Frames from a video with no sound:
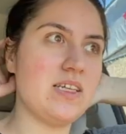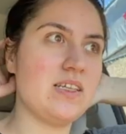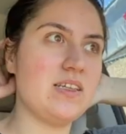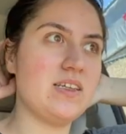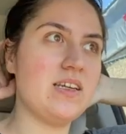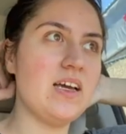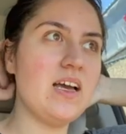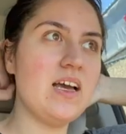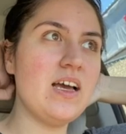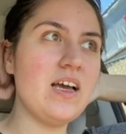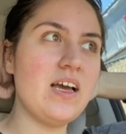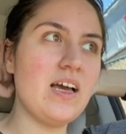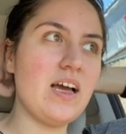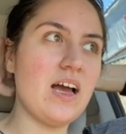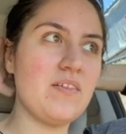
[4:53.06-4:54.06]
and
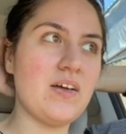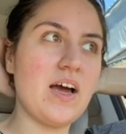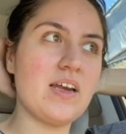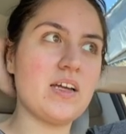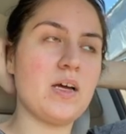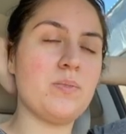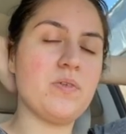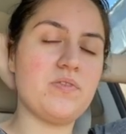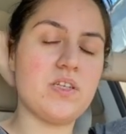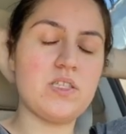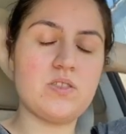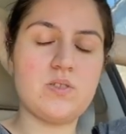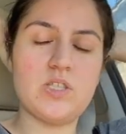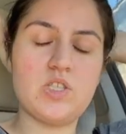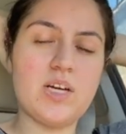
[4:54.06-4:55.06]
I've had a couple
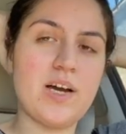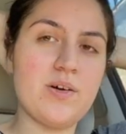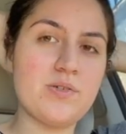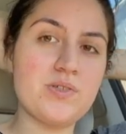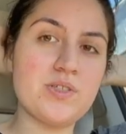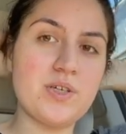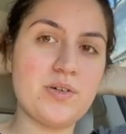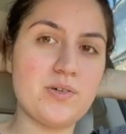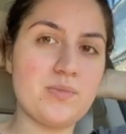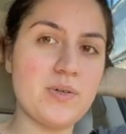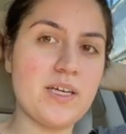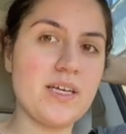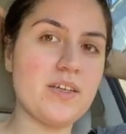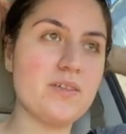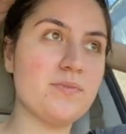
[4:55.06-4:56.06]
friends reach out, so I'm
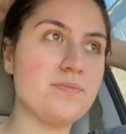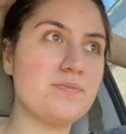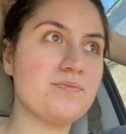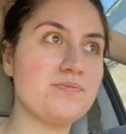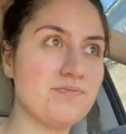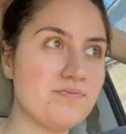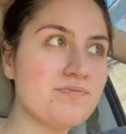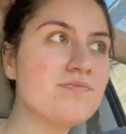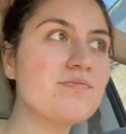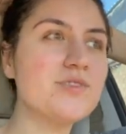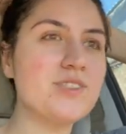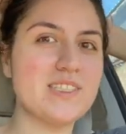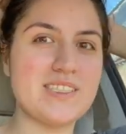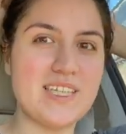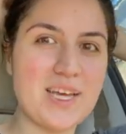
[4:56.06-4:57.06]
like,
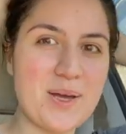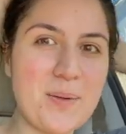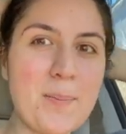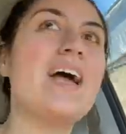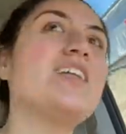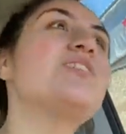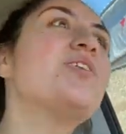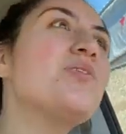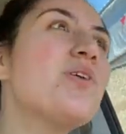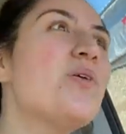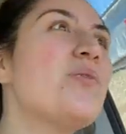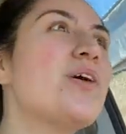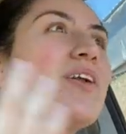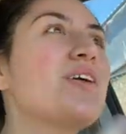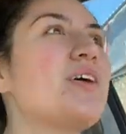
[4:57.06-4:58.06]
We'll see. I just don't know
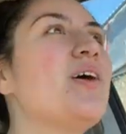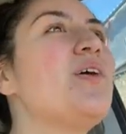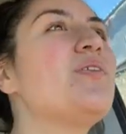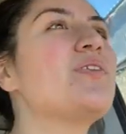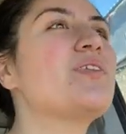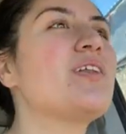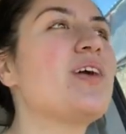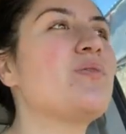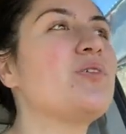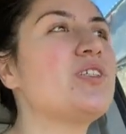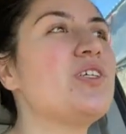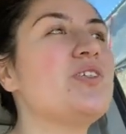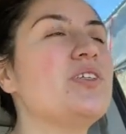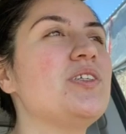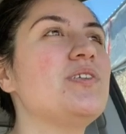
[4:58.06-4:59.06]
where to go or like what
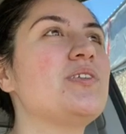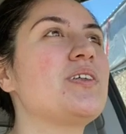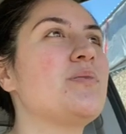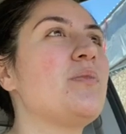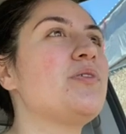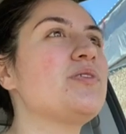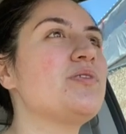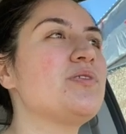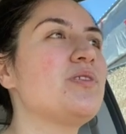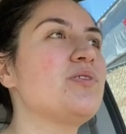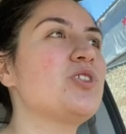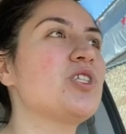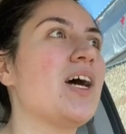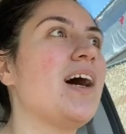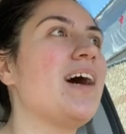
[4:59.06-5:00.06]
to do, and I'm also so
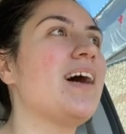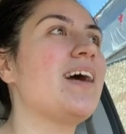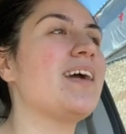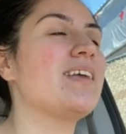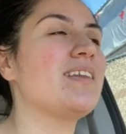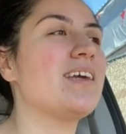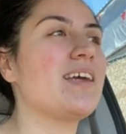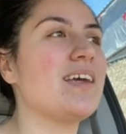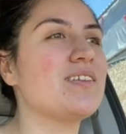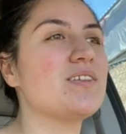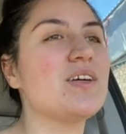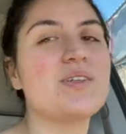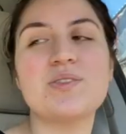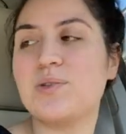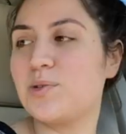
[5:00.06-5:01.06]
shy and like
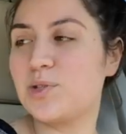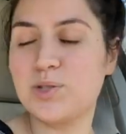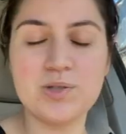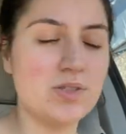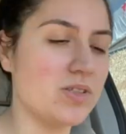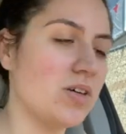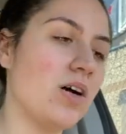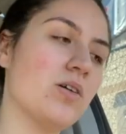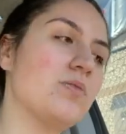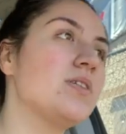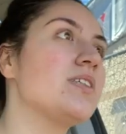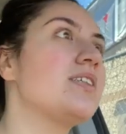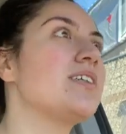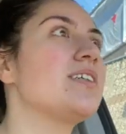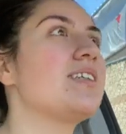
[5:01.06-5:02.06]
antisocial and
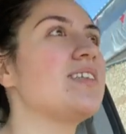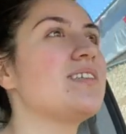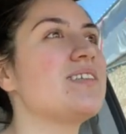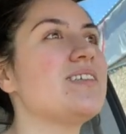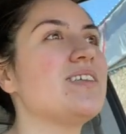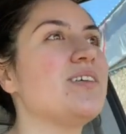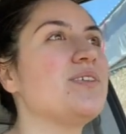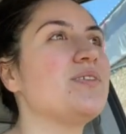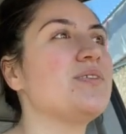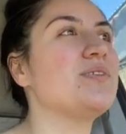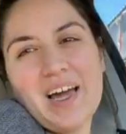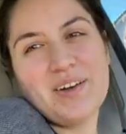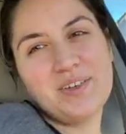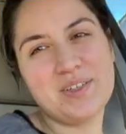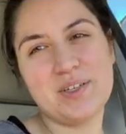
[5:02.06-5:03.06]
awkward, and so
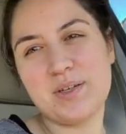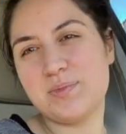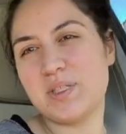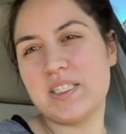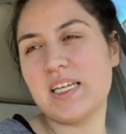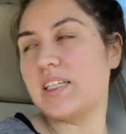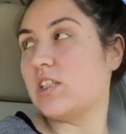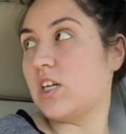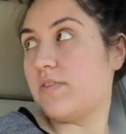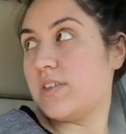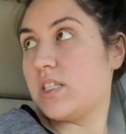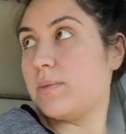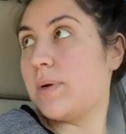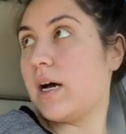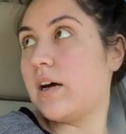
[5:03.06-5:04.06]
I don't know, I'm just like
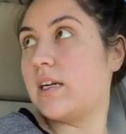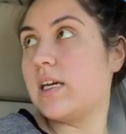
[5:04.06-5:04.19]
nervous about